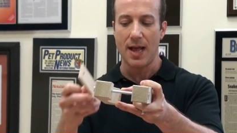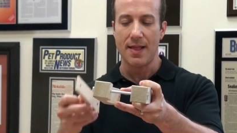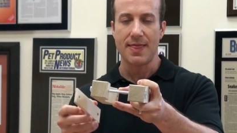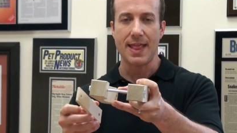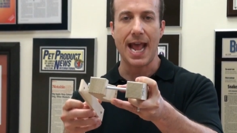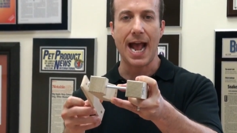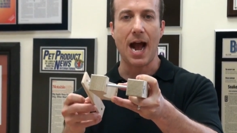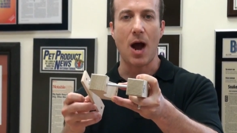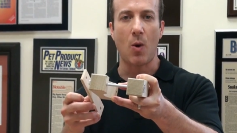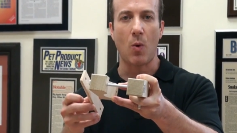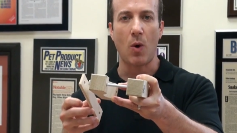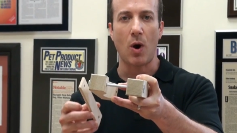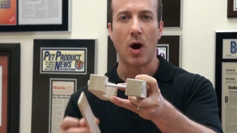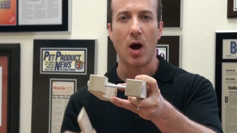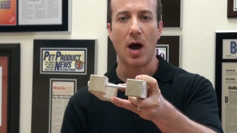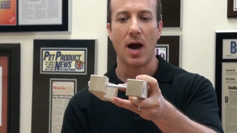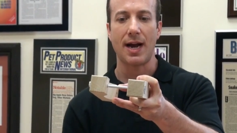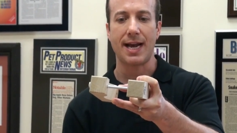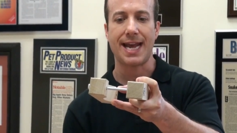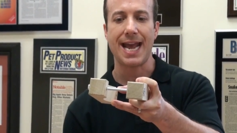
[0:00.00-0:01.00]
Now,
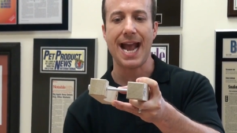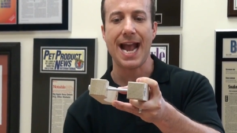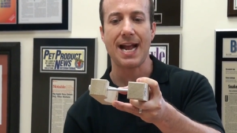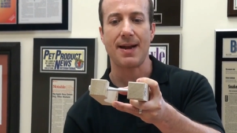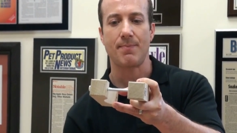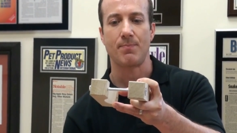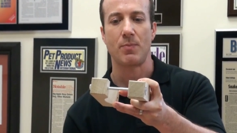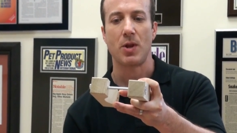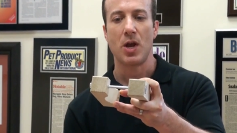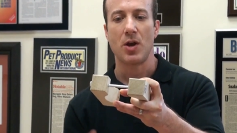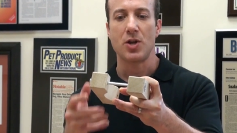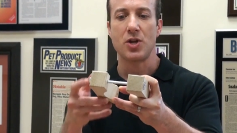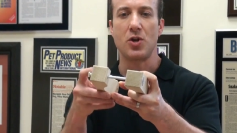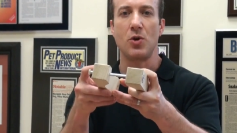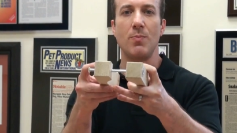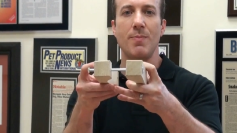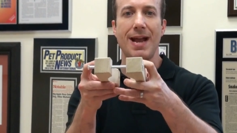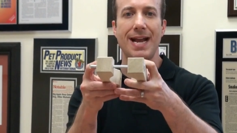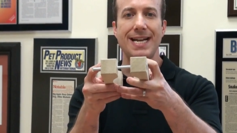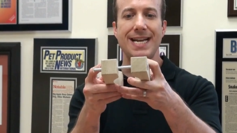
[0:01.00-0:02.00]
again,
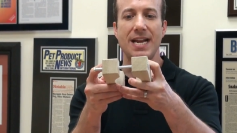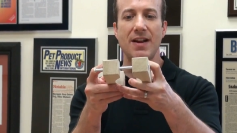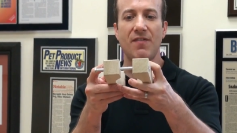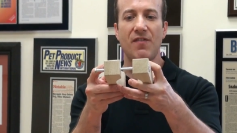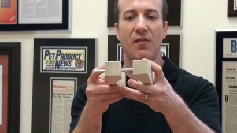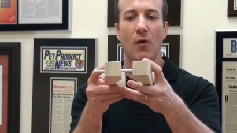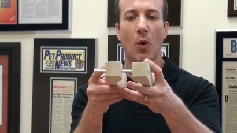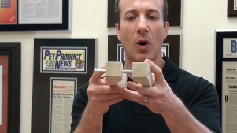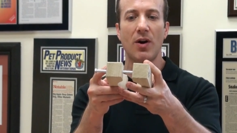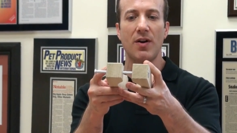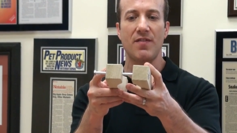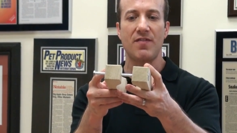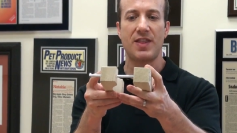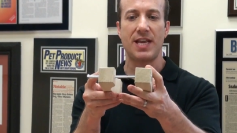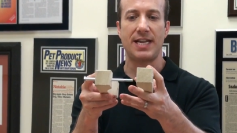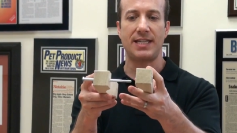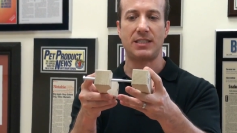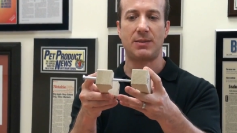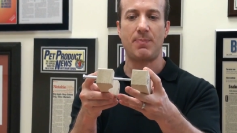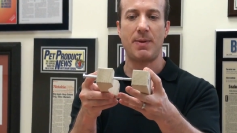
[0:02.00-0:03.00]
you may need 4 of
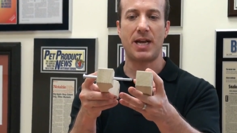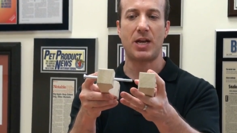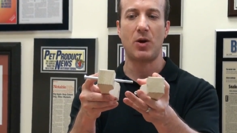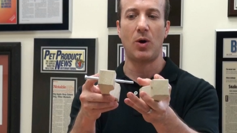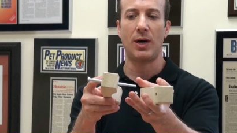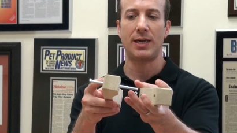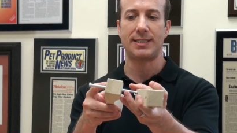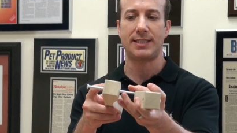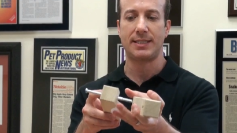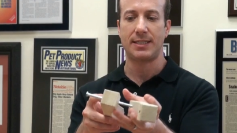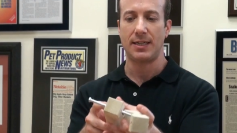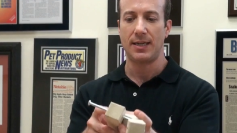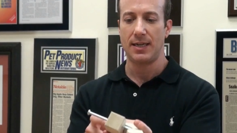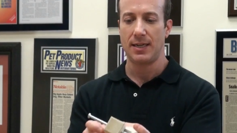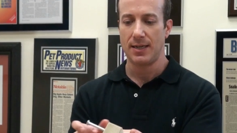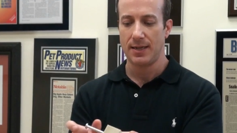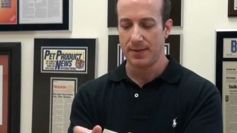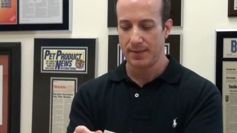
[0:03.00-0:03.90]
these because